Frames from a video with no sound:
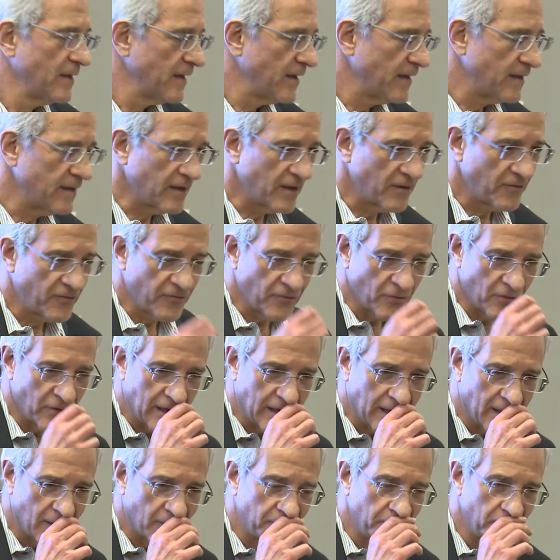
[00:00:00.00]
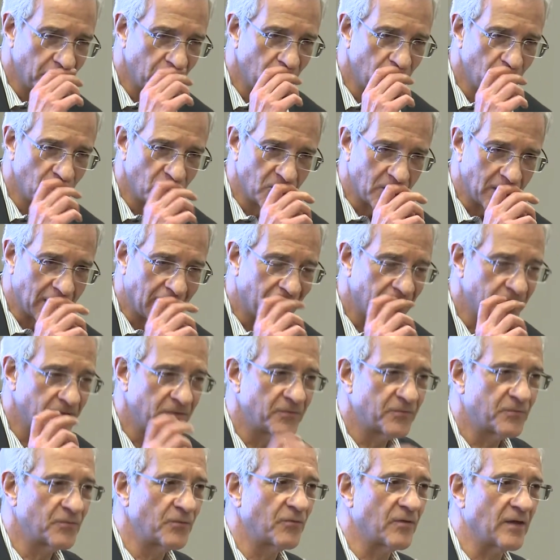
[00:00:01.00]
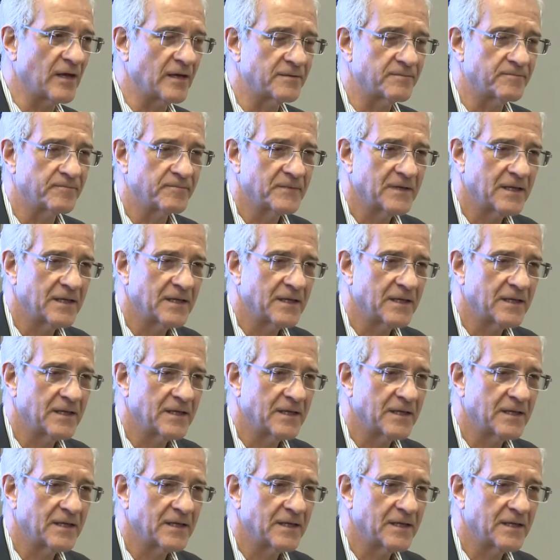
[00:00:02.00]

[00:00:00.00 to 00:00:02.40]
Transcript: And I thought, how do you, how do, you do that?